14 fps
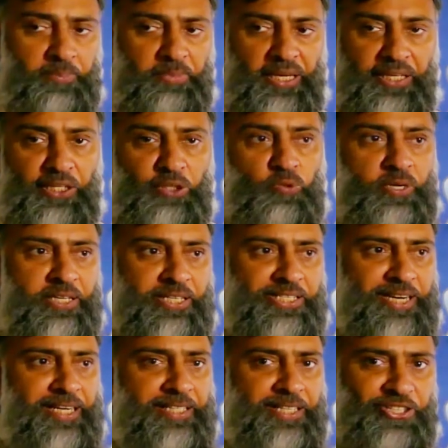making you
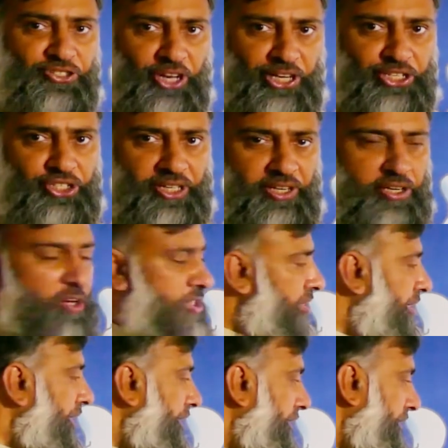understand the structure.
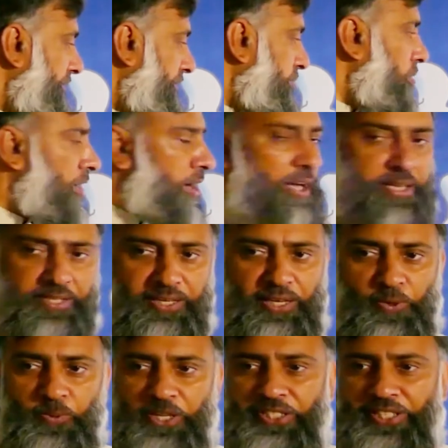Logically, you are
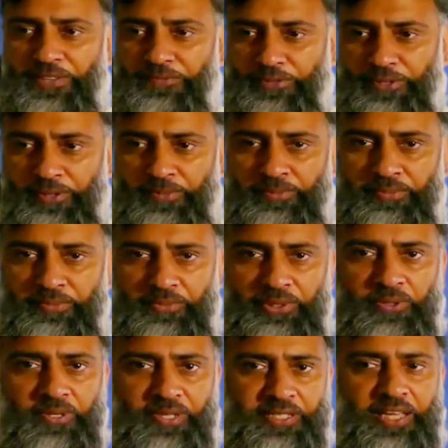asking question from
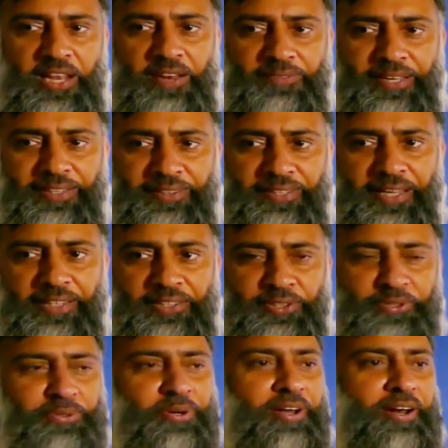yourself and then
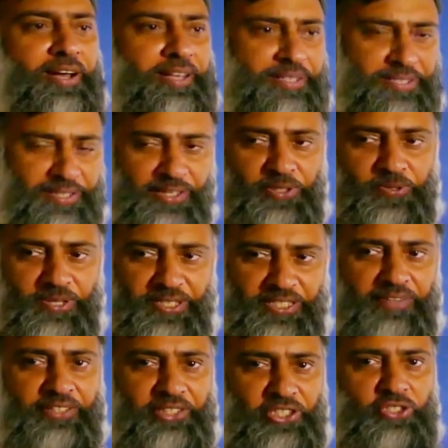you are answering
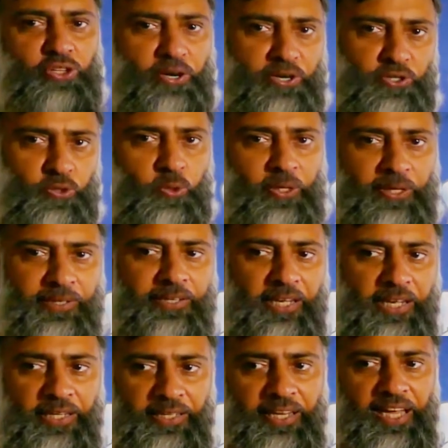yourself. This is not so in
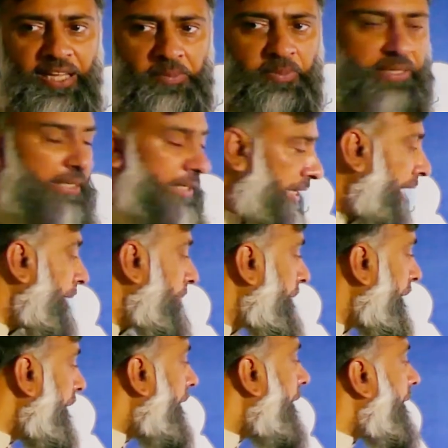daily life, but again,
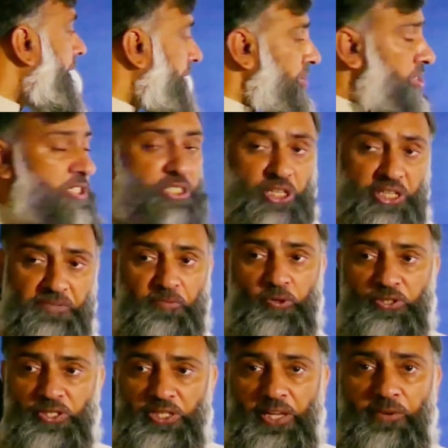this is just
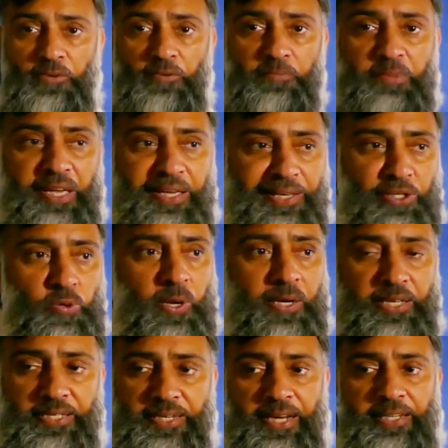for the sake of making you
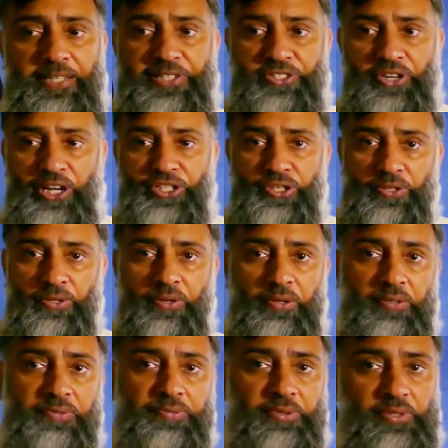understand the structure
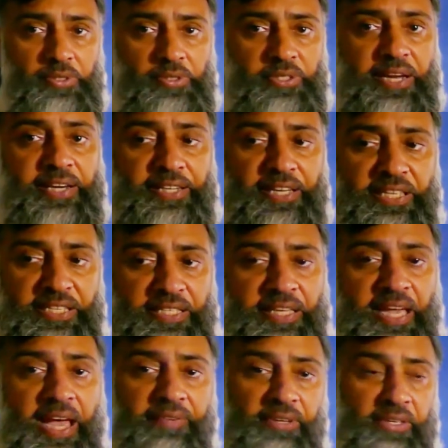of sentences
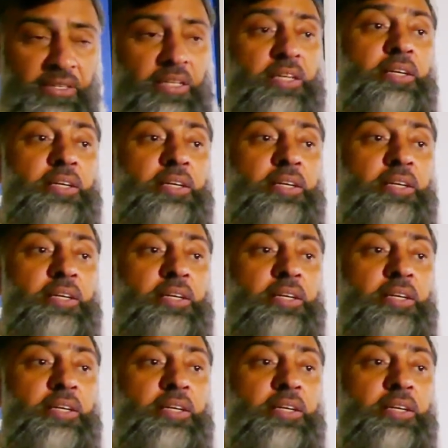having